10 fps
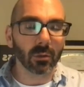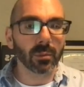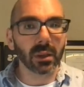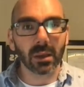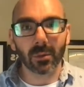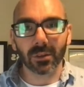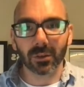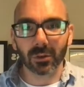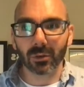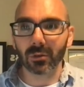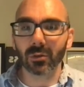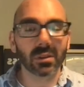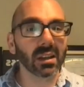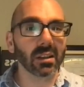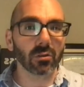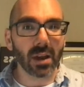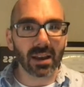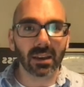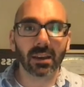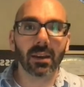being able to do daily
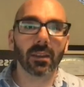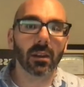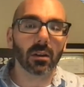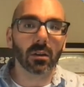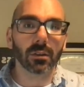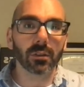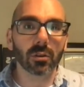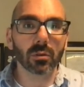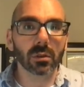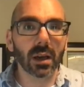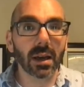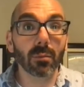tracking and then also uh,